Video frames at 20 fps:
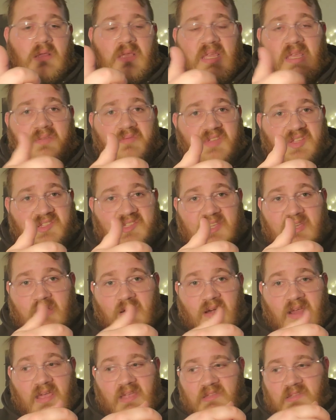EV
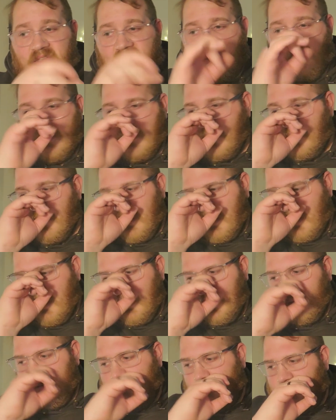Cigarettes,
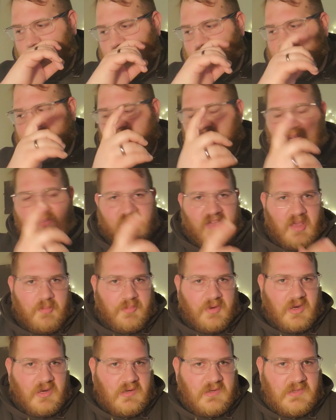Sky
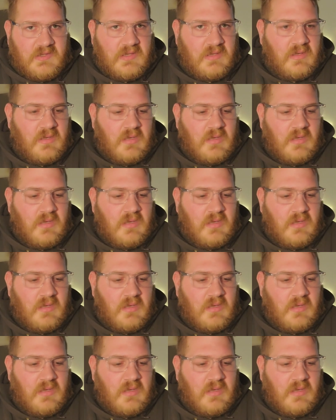Vapors.